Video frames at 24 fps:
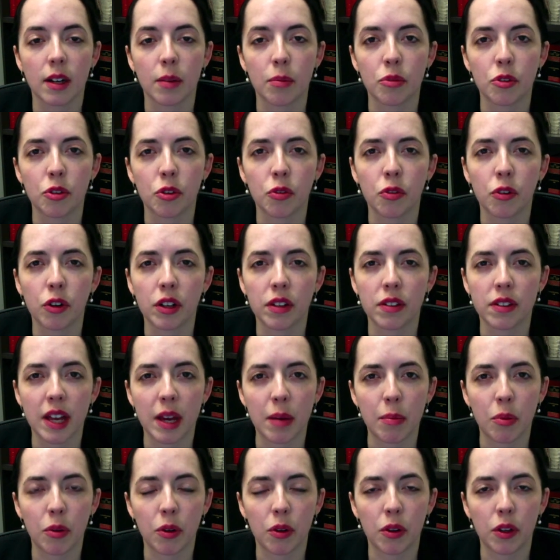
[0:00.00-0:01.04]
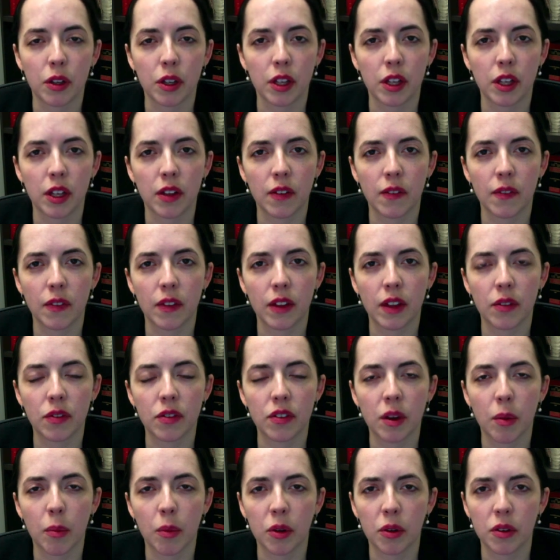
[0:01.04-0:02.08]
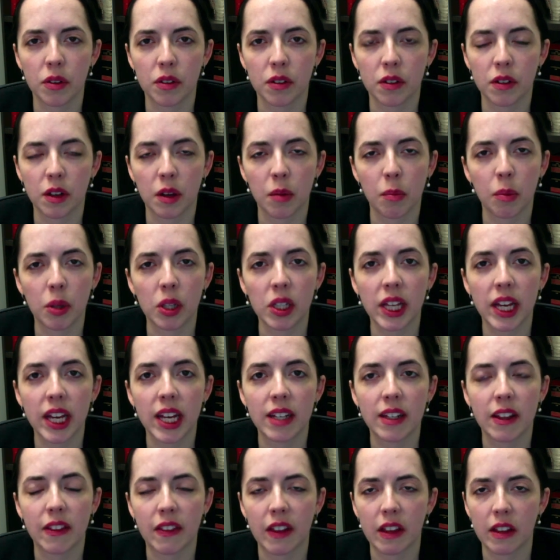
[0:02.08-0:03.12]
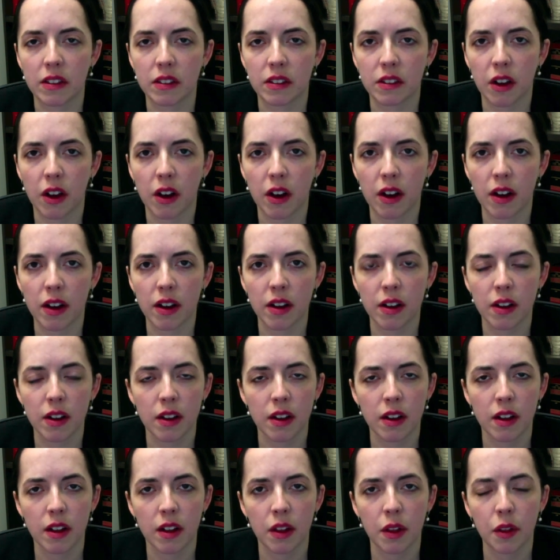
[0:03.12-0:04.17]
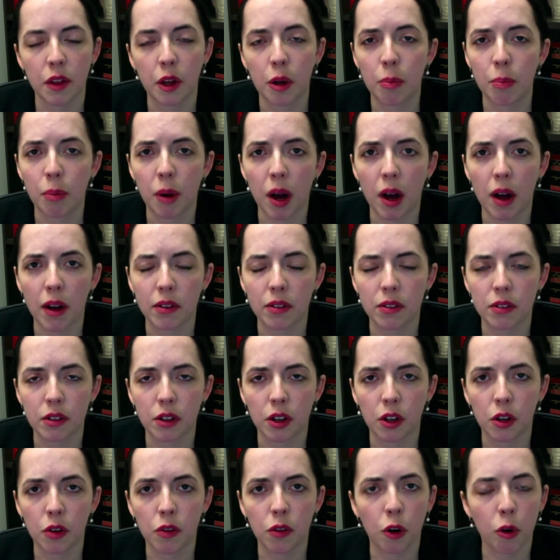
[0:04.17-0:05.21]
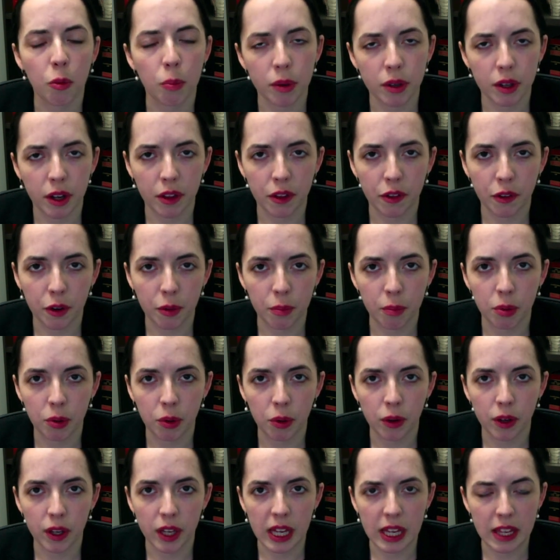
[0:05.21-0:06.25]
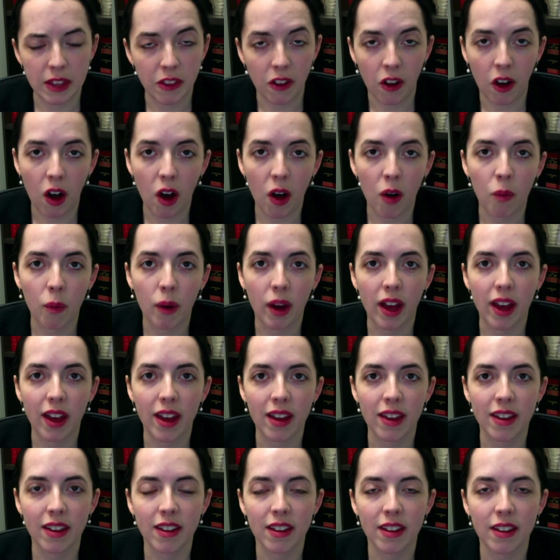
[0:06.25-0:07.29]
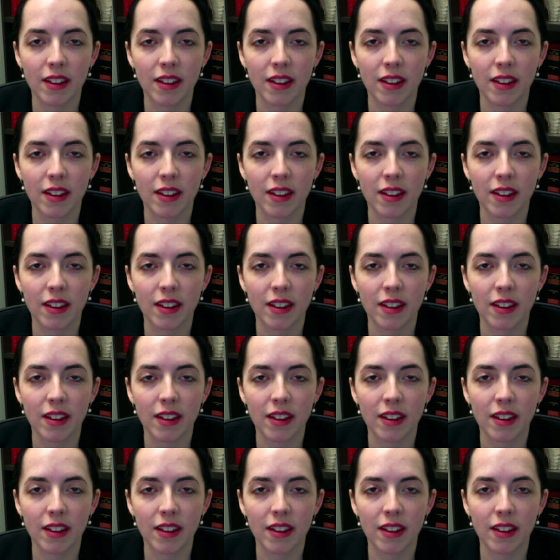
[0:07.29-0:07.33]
So for example, if someone complained that they saw their boss grope another employee in the hallway,